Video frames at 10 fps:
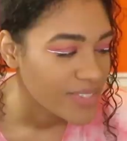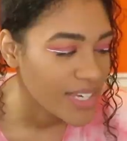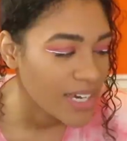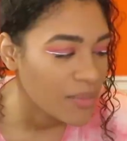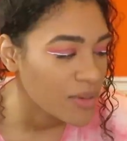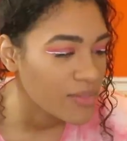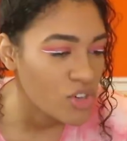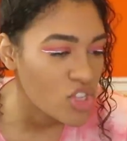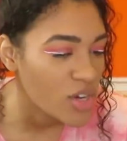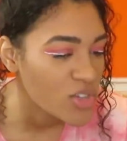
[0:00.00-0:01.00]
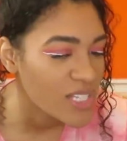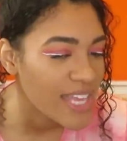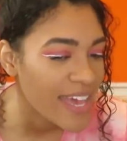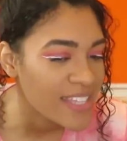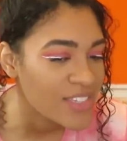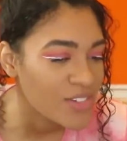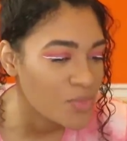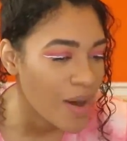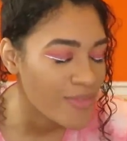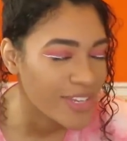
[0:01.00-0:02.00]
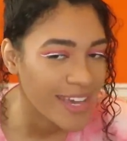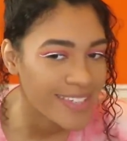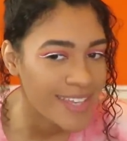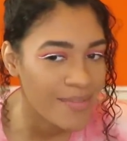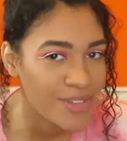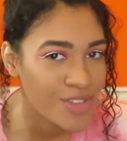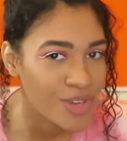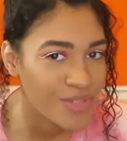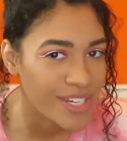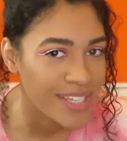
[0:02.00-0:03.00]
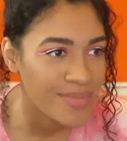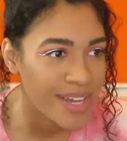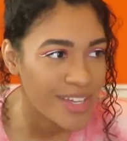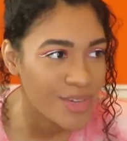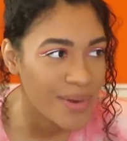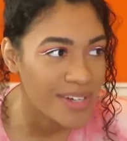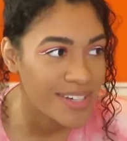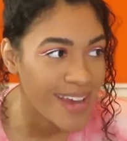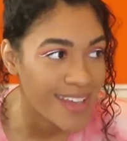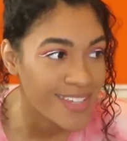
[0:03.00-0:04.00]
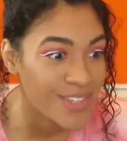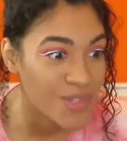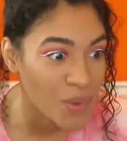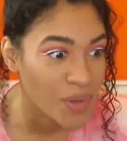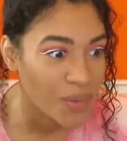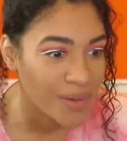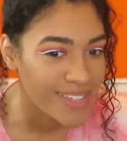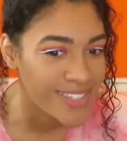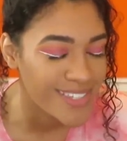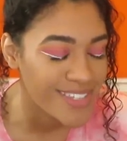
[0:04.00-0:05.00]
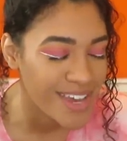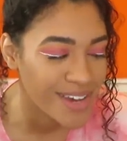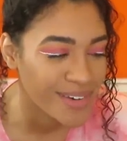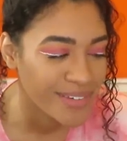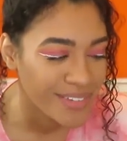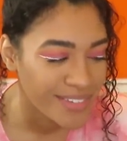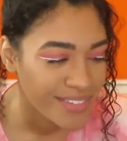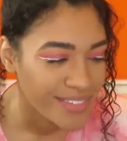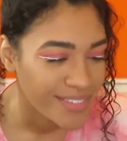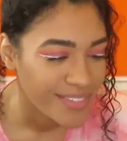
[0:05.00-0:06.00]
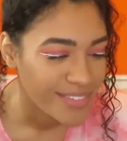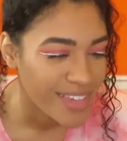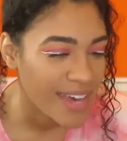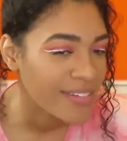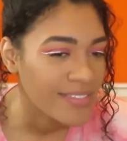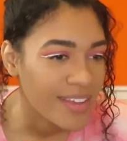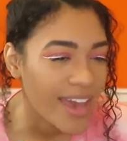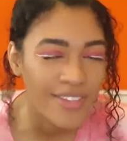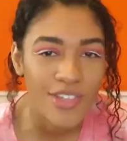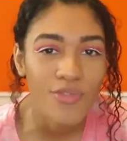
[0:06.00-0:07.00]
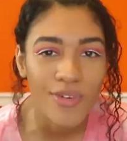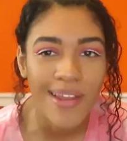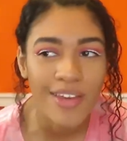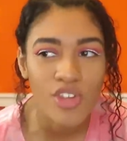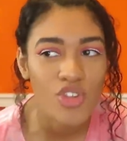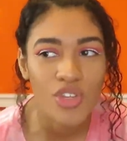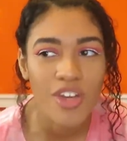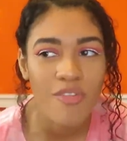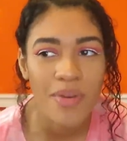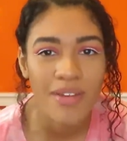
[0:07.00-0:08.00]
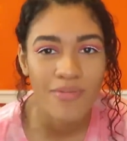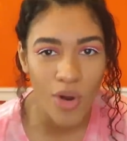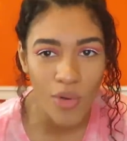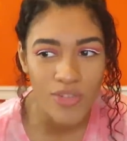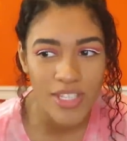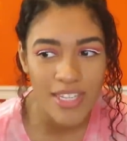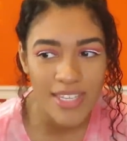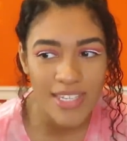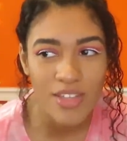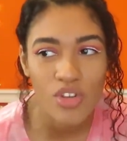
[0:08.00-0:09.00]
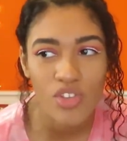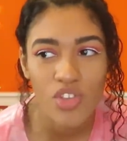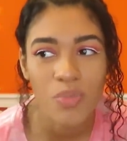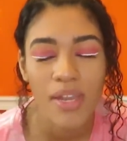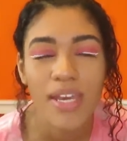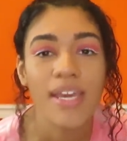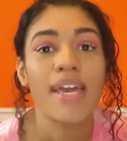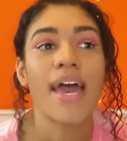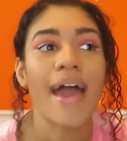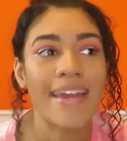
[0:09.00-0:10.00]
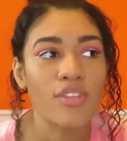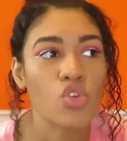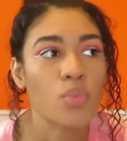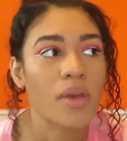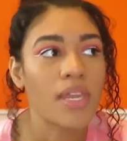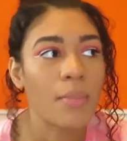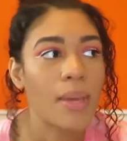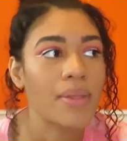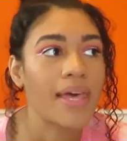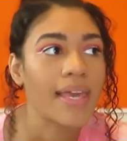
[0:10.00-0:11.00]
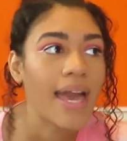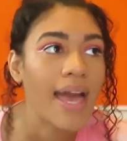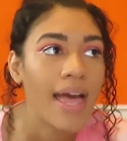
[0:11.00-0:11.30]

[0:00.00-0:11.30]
Yeah, but Rochelle, you didn't enter as part of the next step, did you, for Dancemania? You entered as a soloist, so yeah. I do feel like she shouldn't have been involved in this, and it should have just been a troop, and then maybe like